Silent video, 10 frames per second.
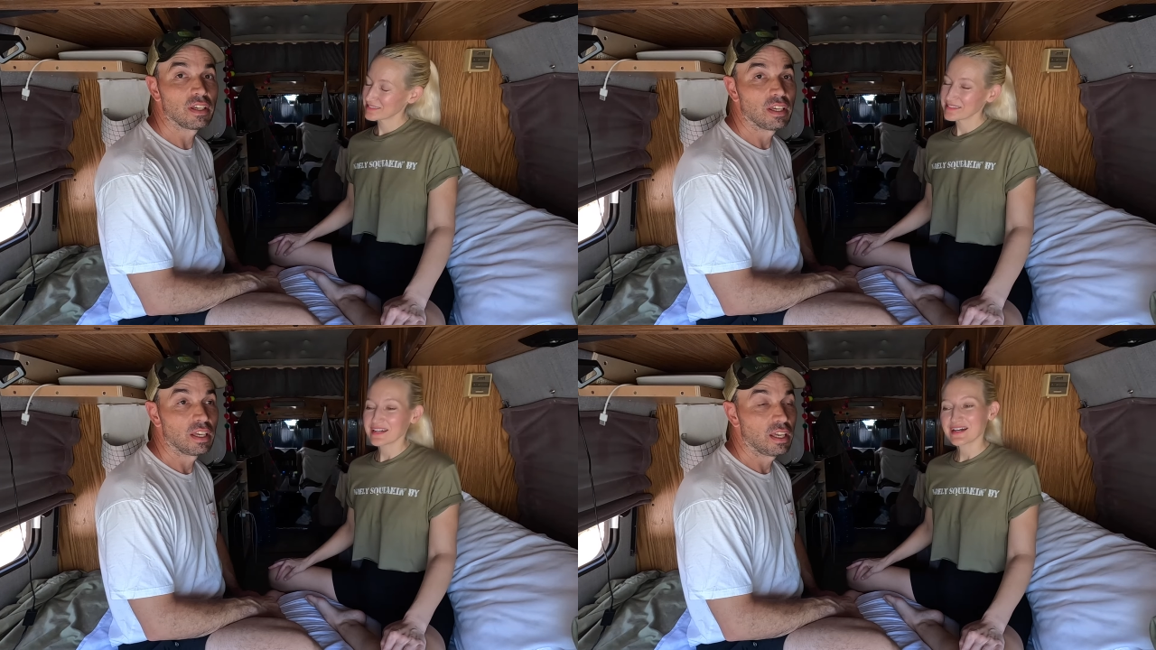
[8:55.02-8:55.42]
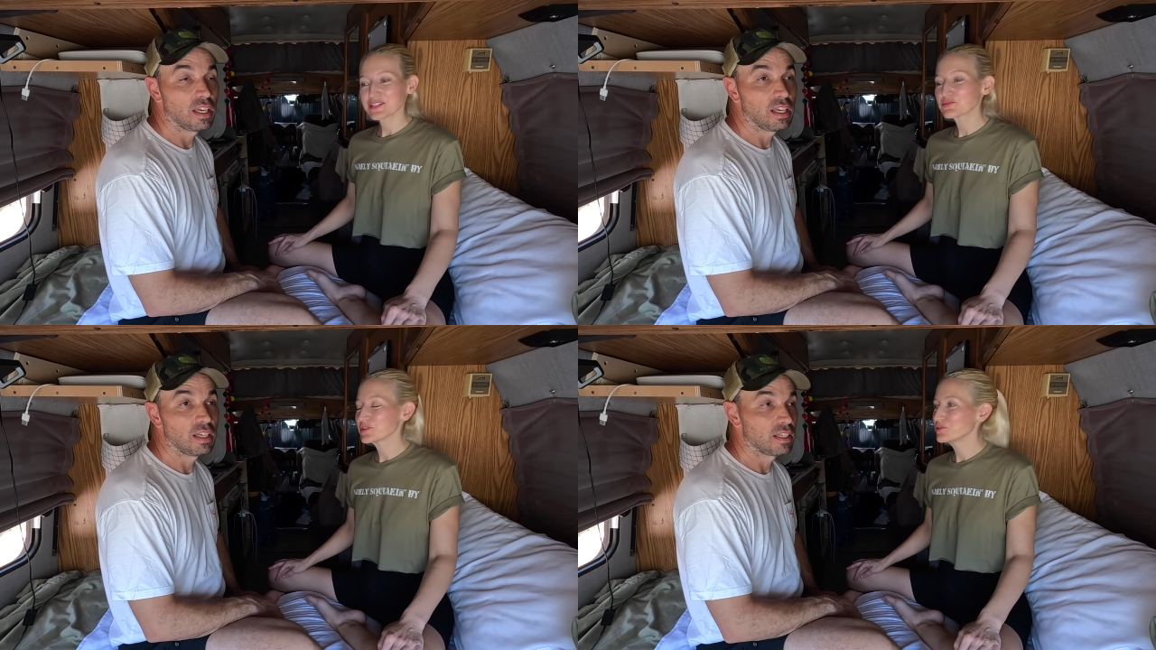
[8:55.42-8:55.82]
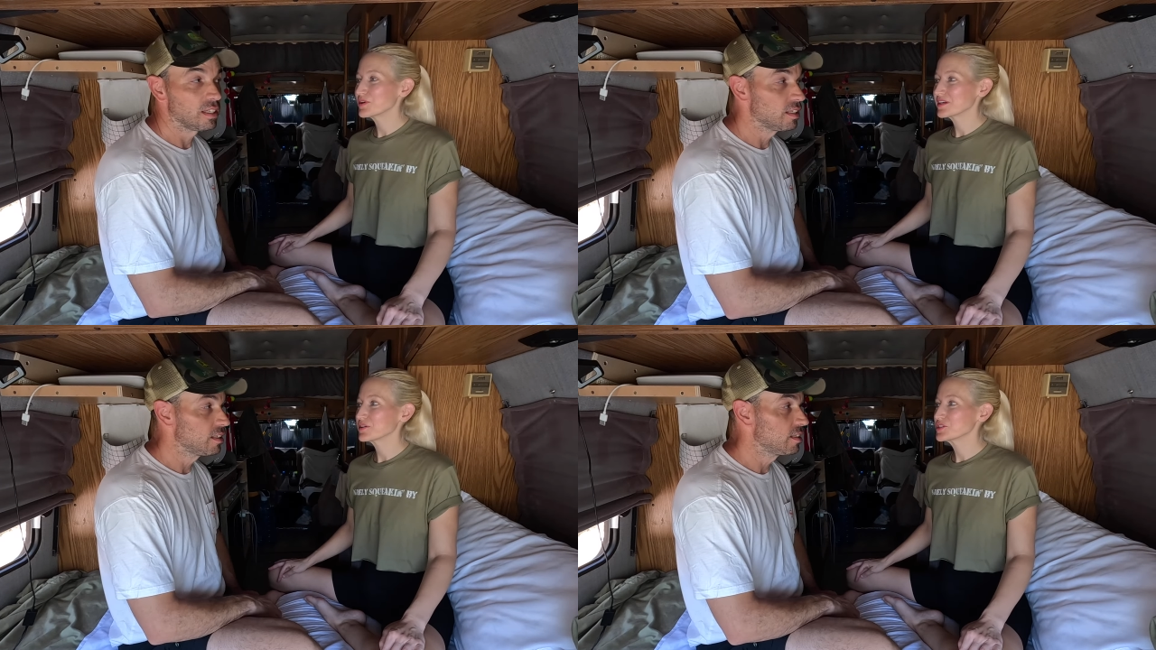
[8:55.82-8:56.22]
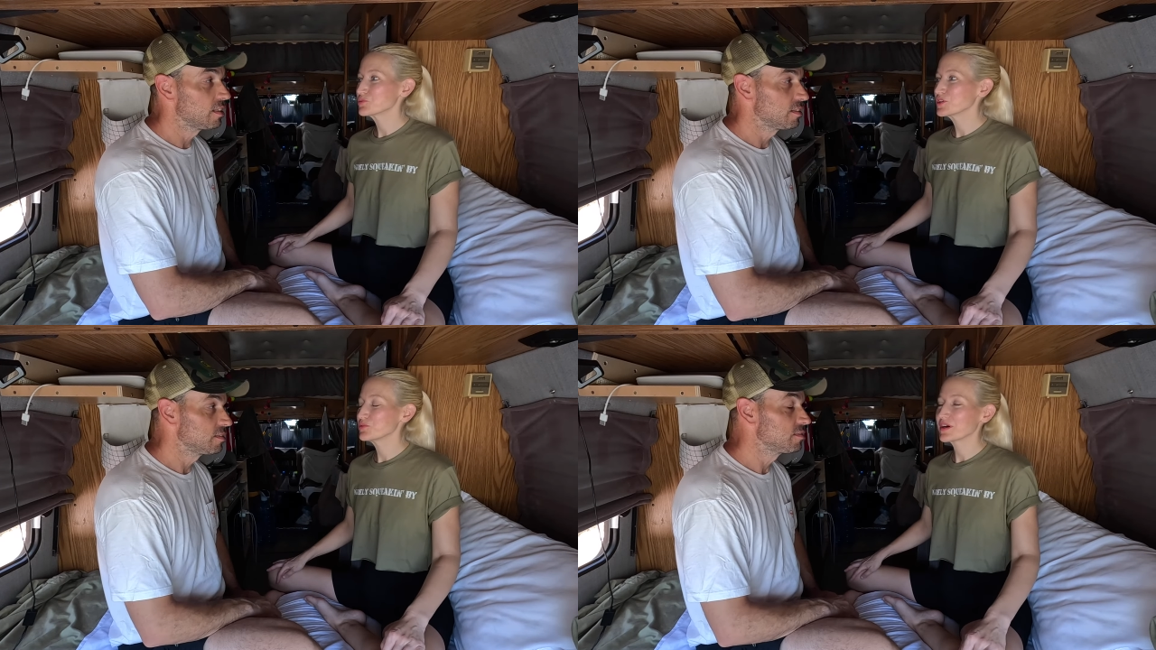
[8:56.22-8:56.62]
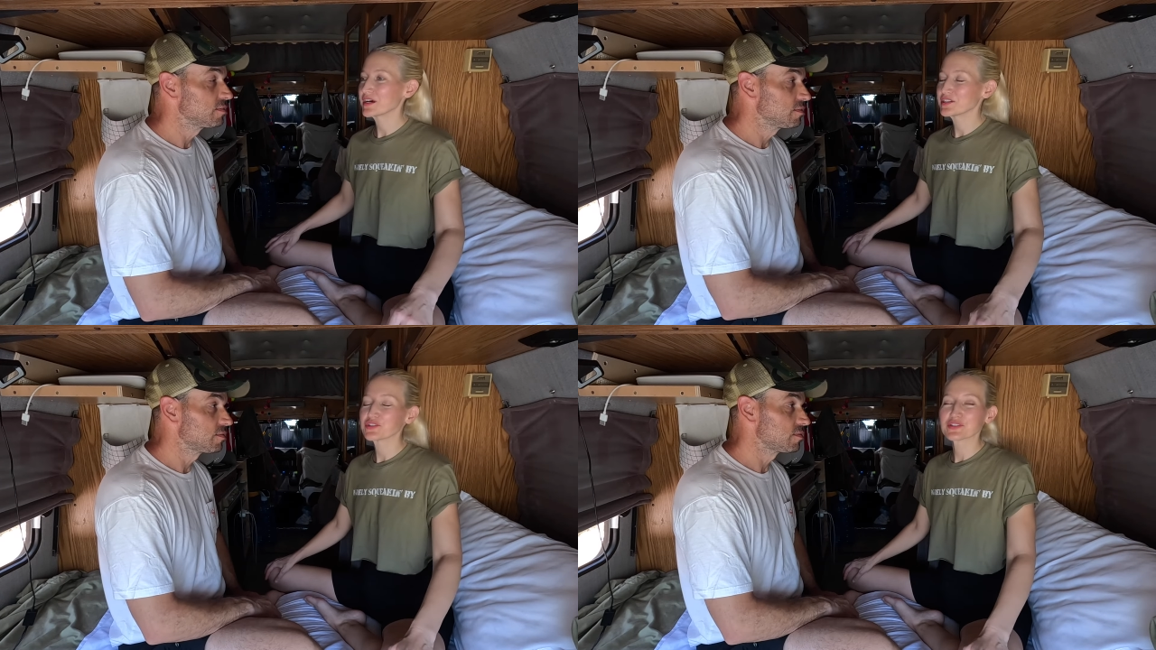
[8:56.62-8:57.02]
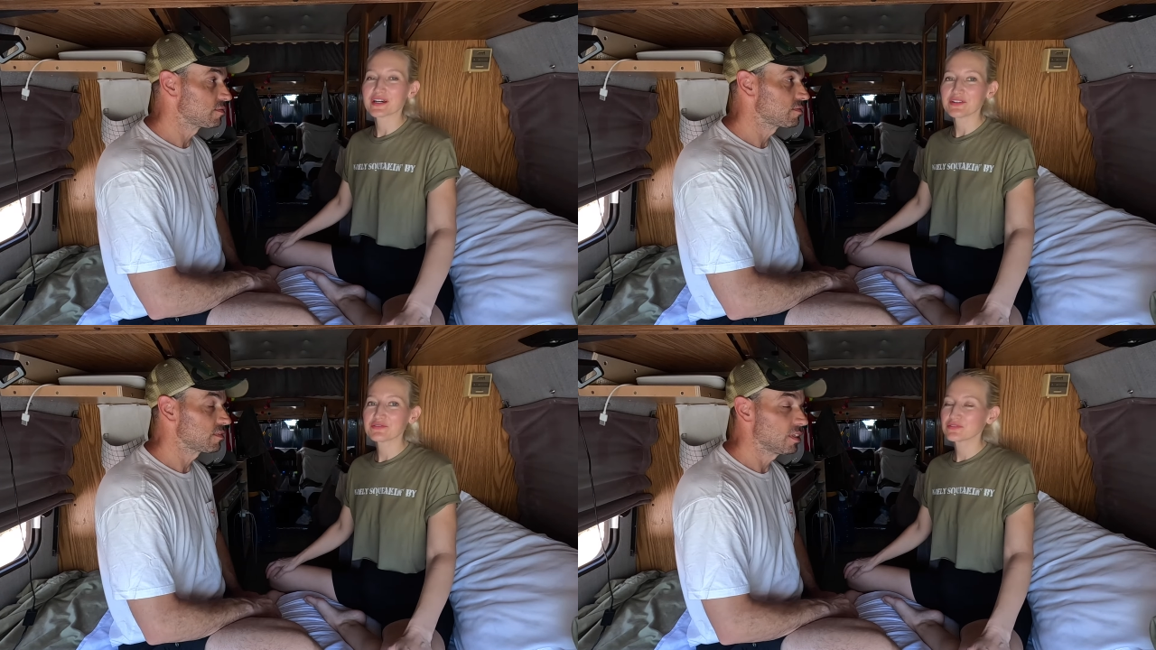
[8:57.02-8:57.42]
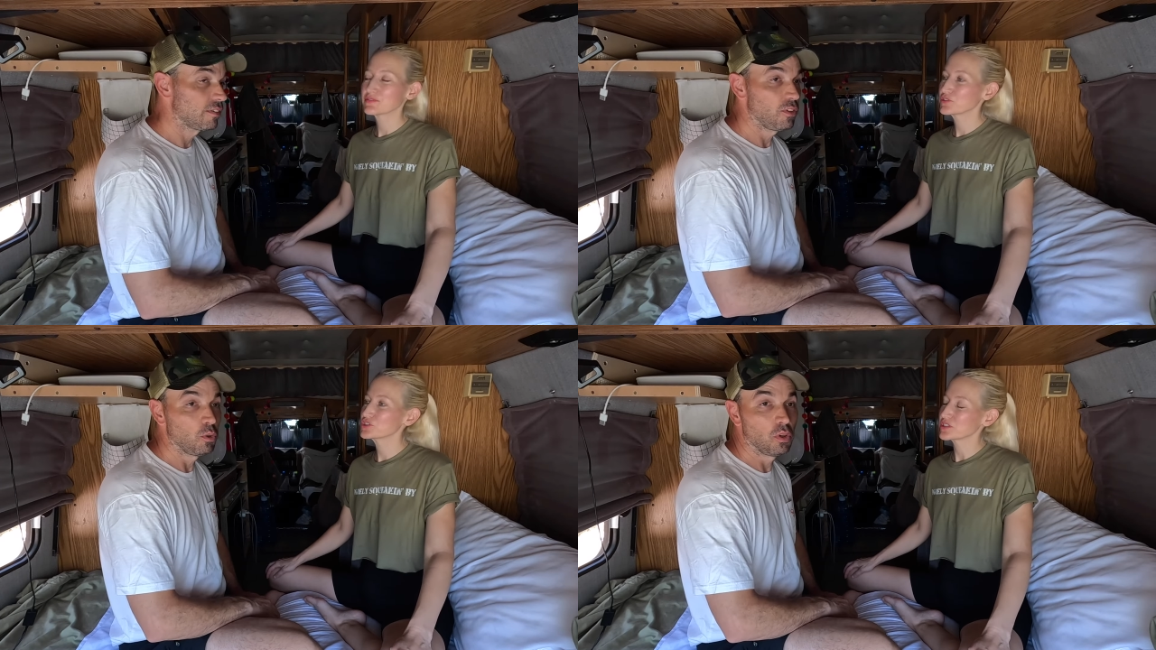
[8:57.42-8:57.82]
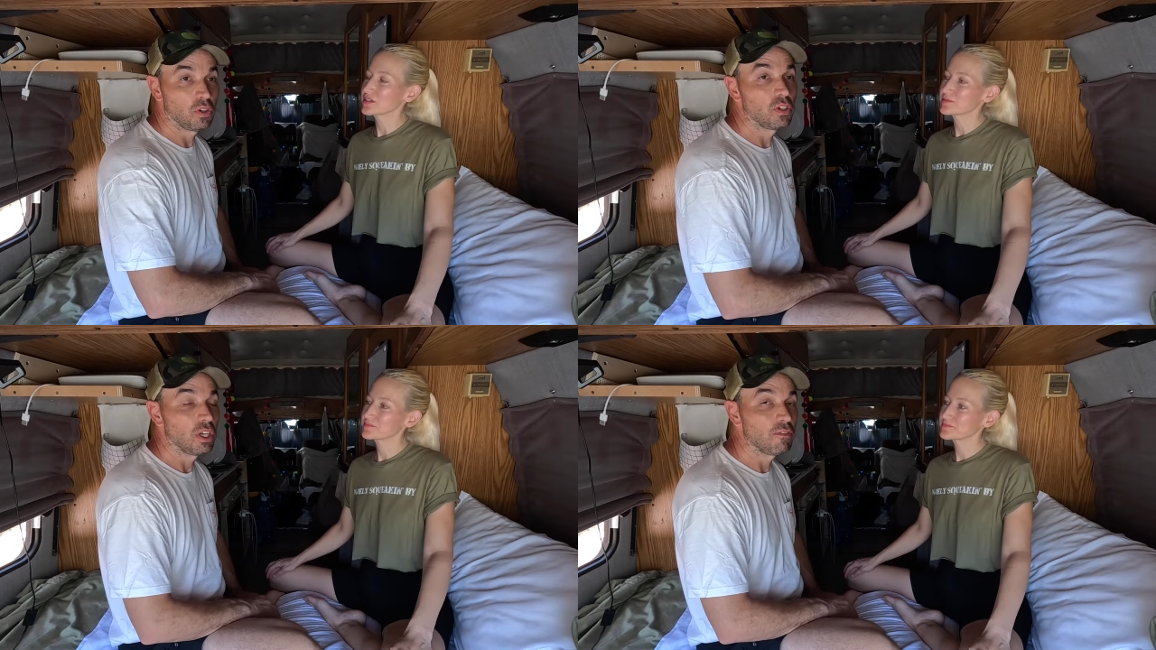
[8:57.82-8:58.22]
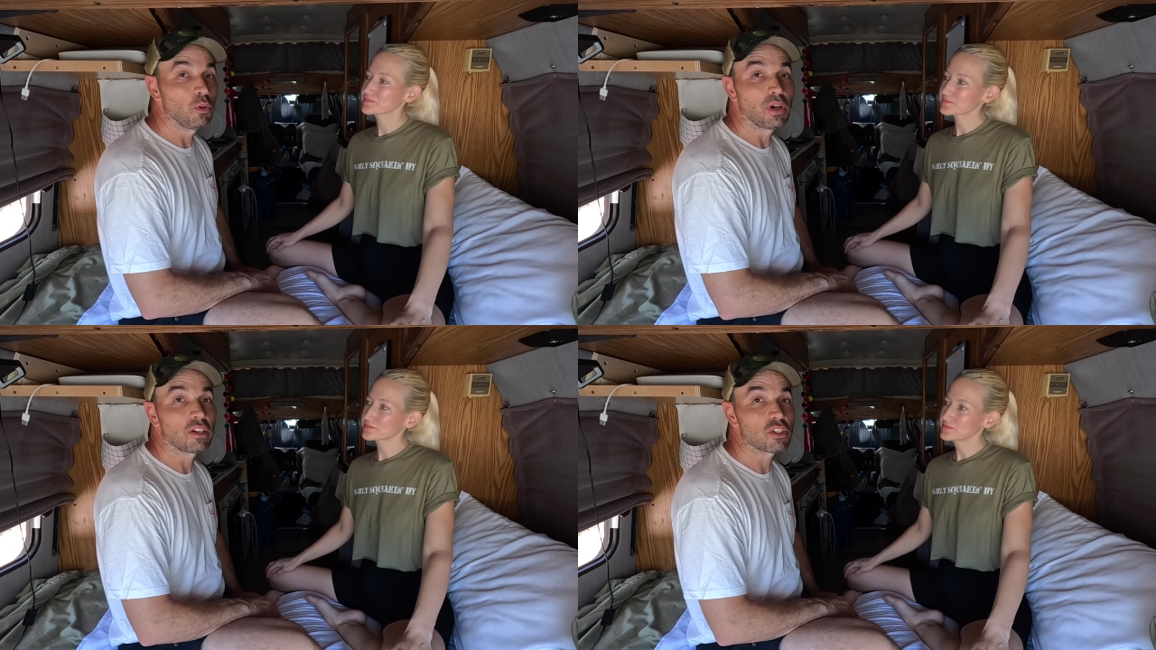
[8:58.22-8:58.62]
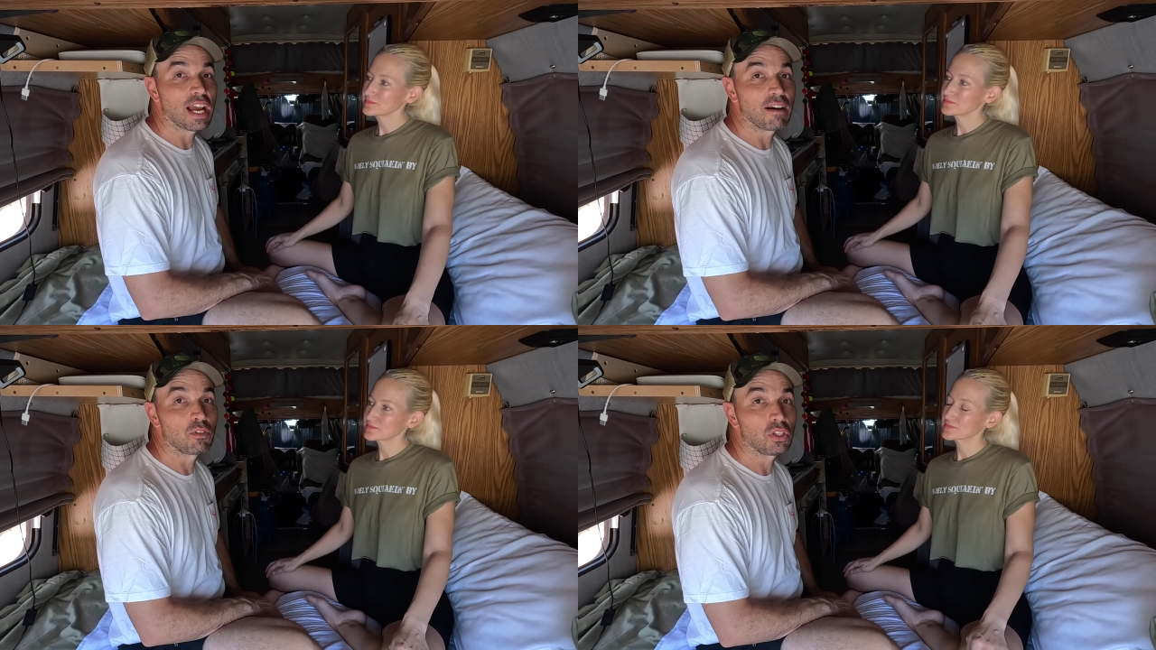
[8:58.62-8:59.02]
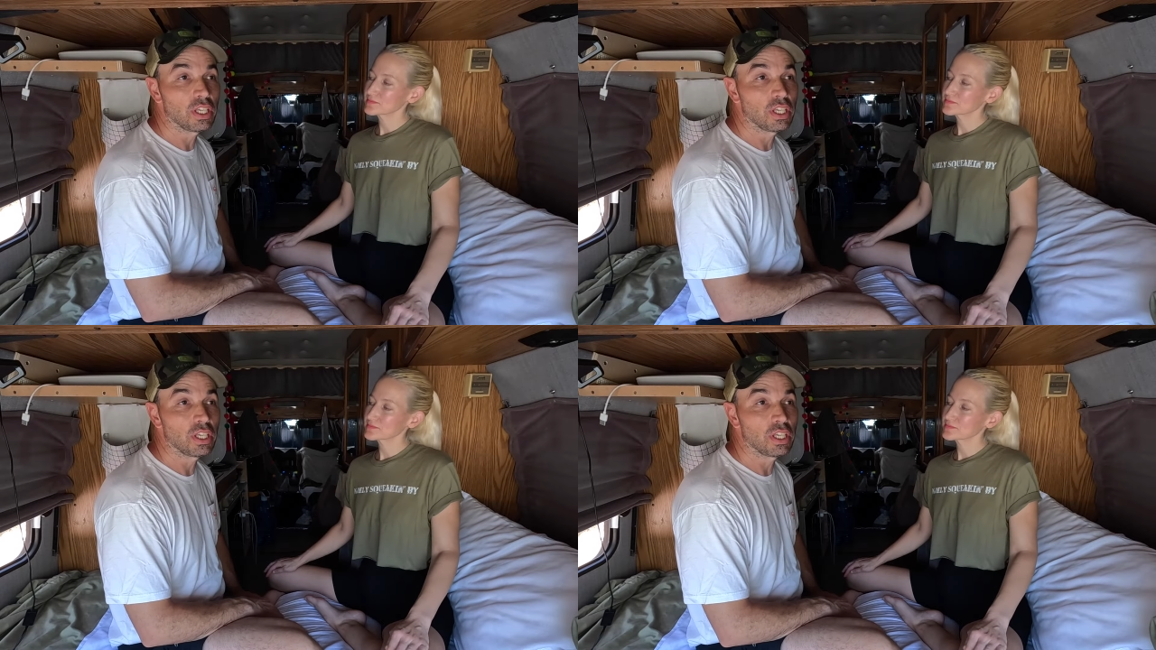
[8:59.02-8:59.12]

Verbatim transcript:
Speaker 1: Yeah, it's what you want. It's what you want out of your life, if for you, sure.
Speaker 2: If you want to travel